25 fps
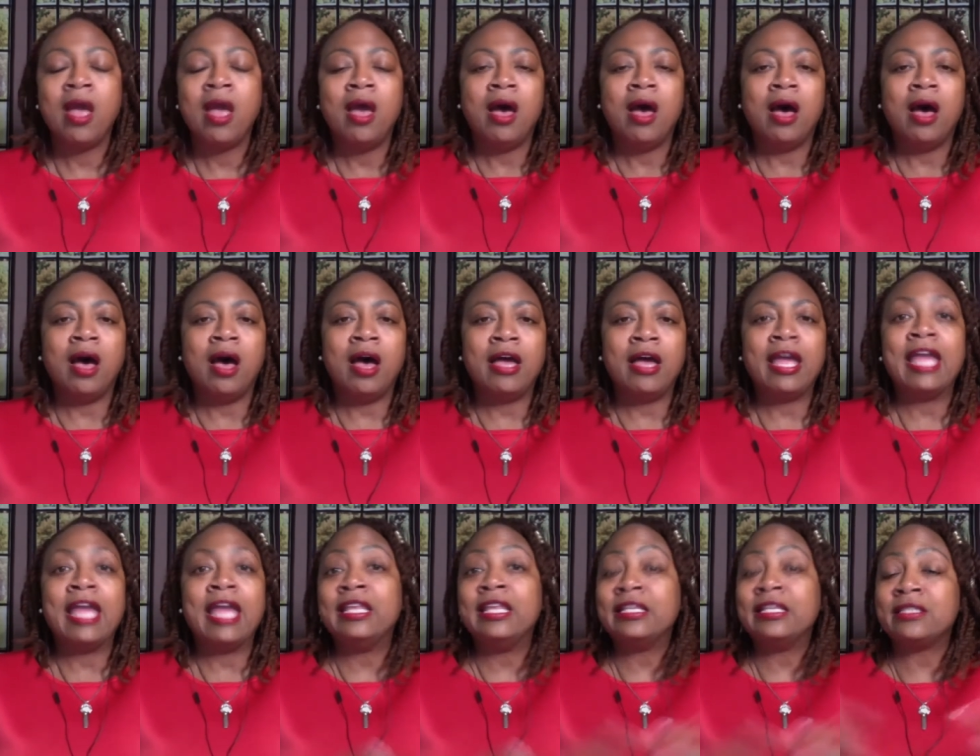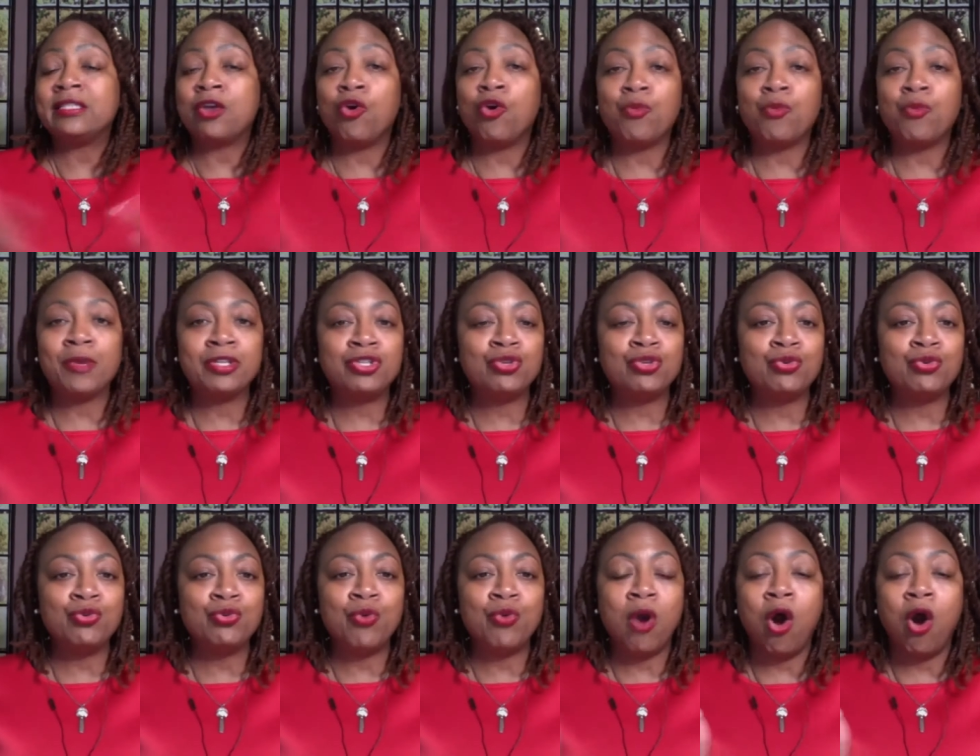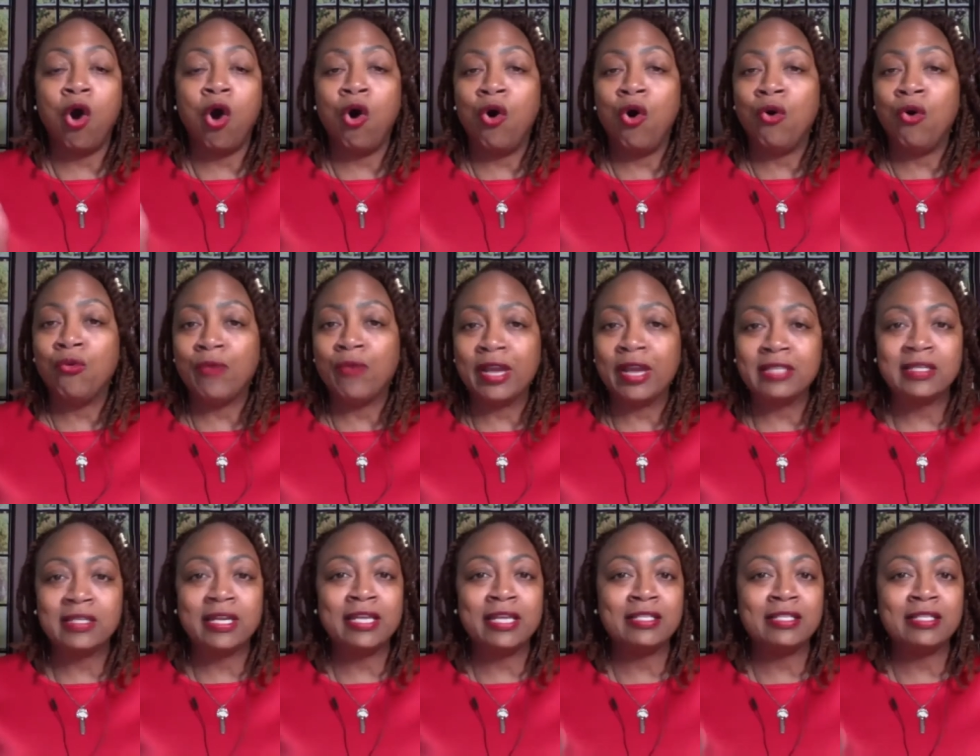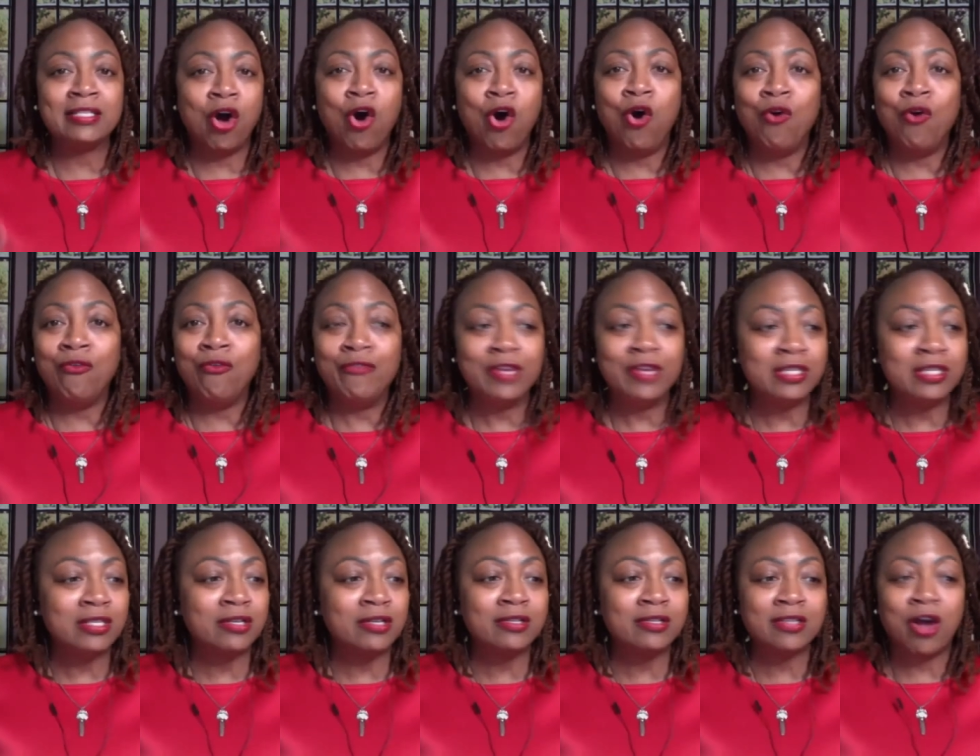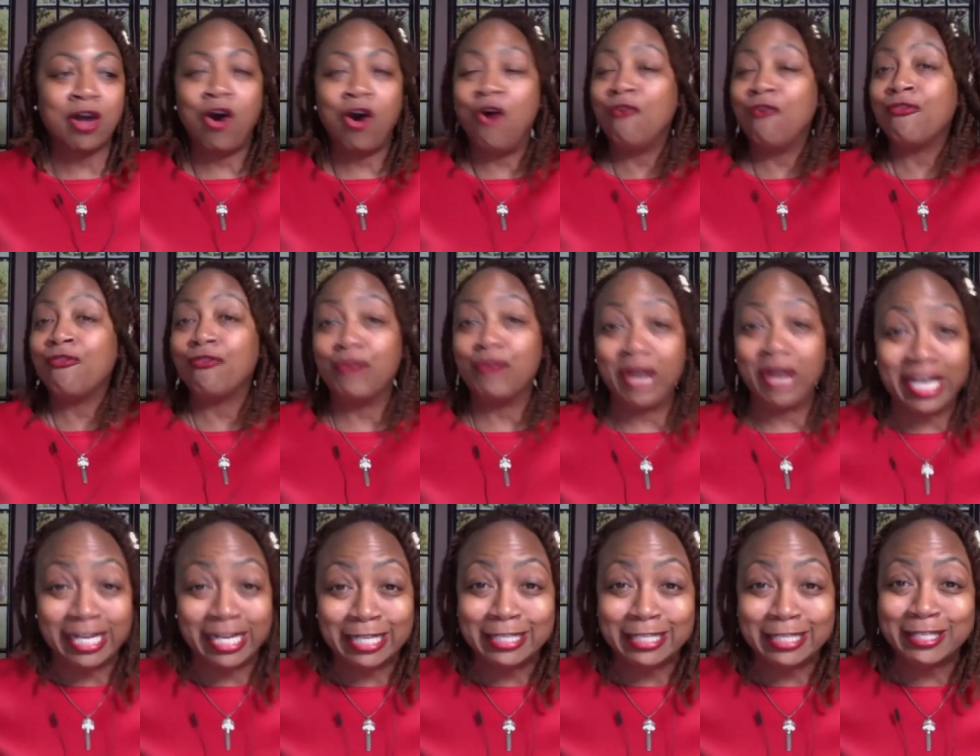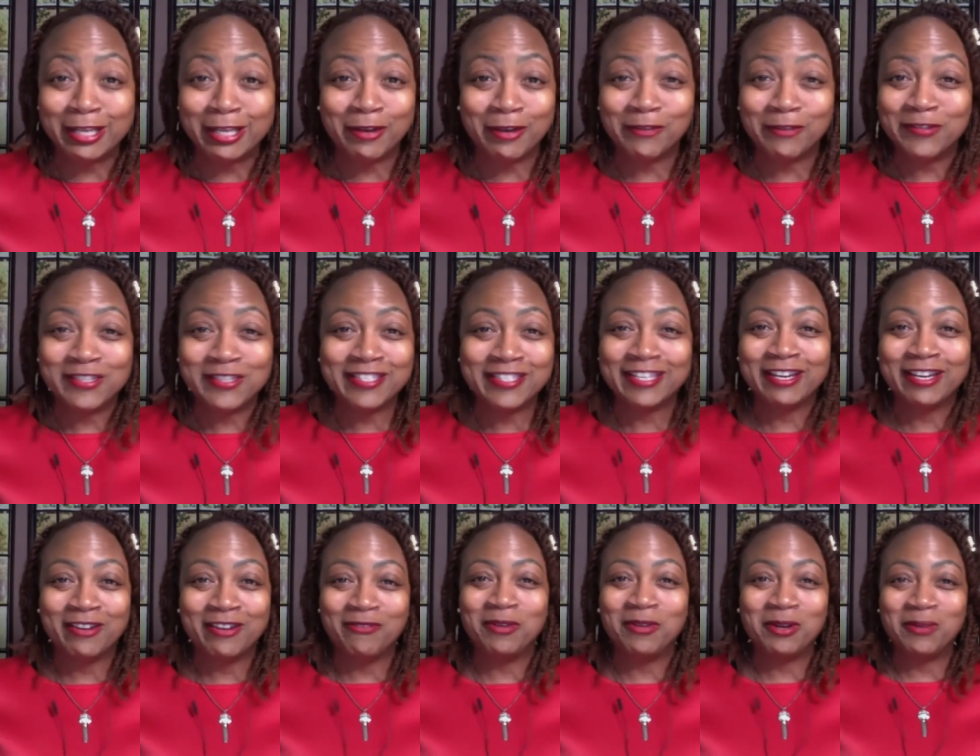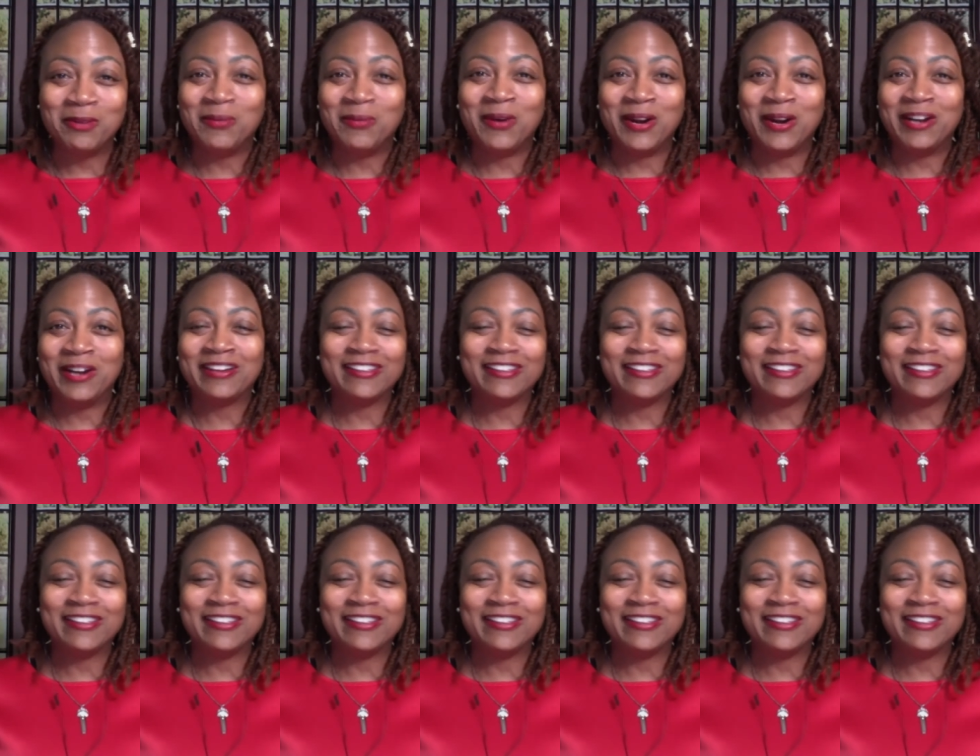And it's open to all residents, all visitors, all friends of the city of Miramar,